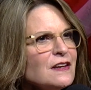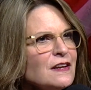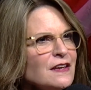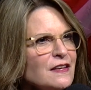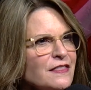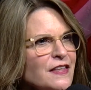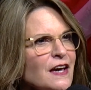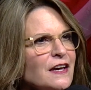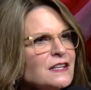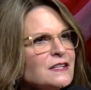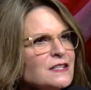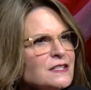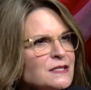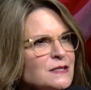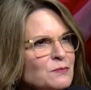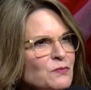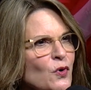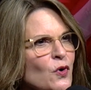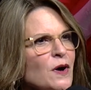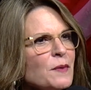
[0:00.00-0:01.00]
that is
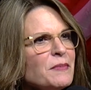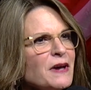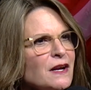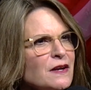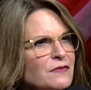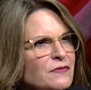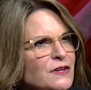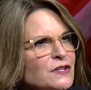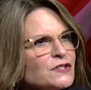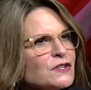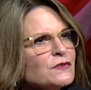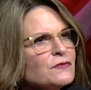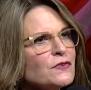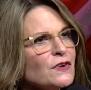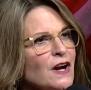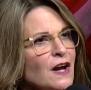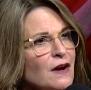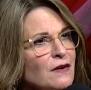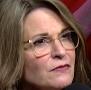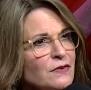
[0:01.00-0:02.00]
more beneficial
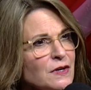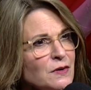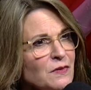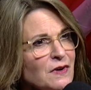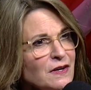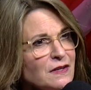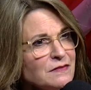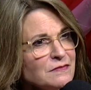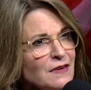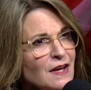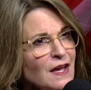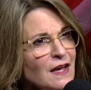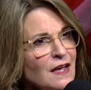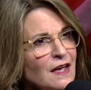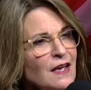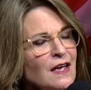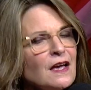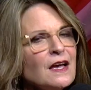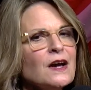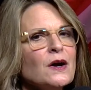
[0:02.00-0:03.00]
for everyone.
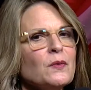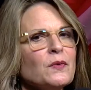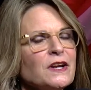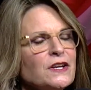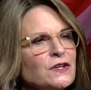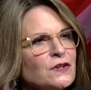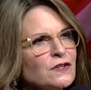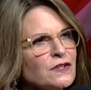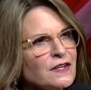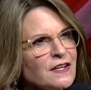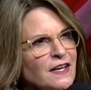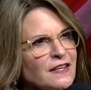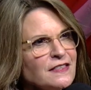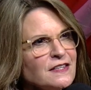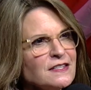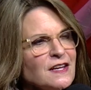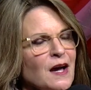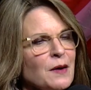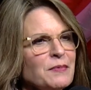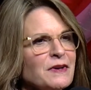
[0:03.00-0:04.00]
When you look at the
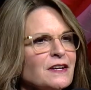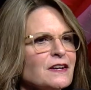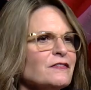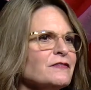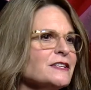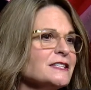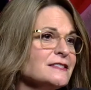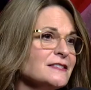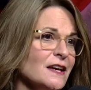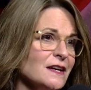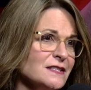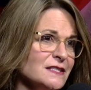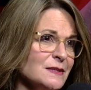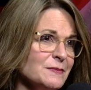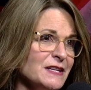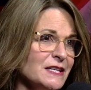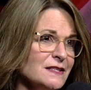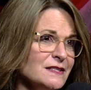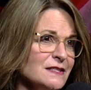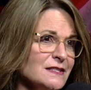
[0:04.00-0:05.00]
topic of
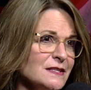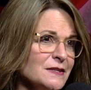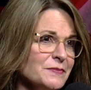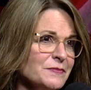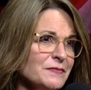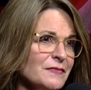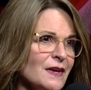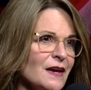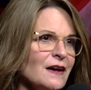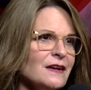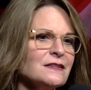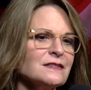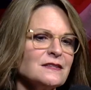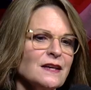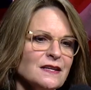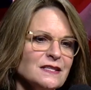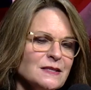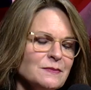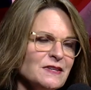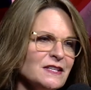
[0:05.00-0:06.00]
assessments
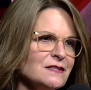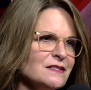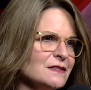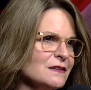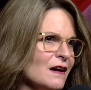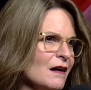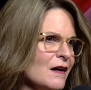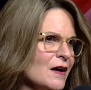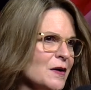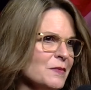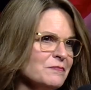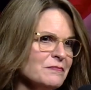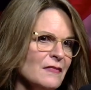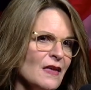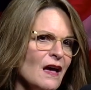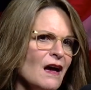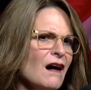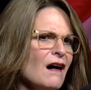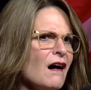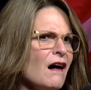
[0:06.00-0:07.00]

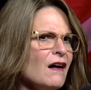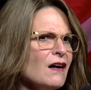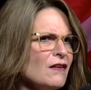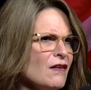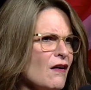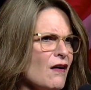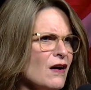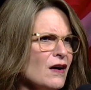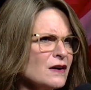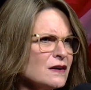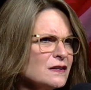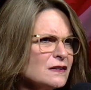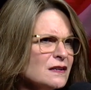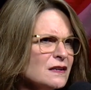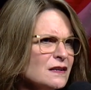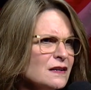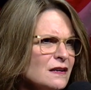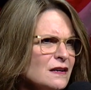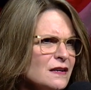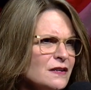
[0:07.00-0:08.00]
are hard.
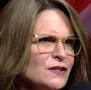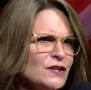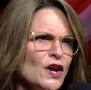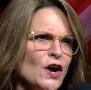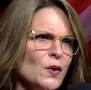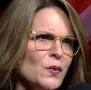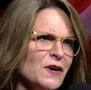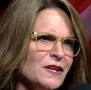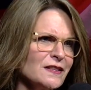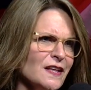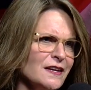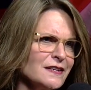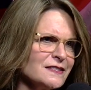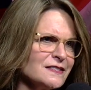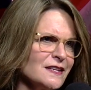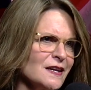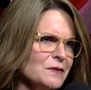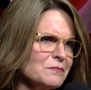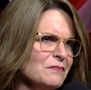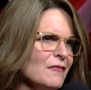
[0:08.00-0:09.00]
No one likes
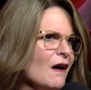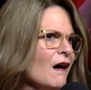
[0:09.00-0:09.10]
them.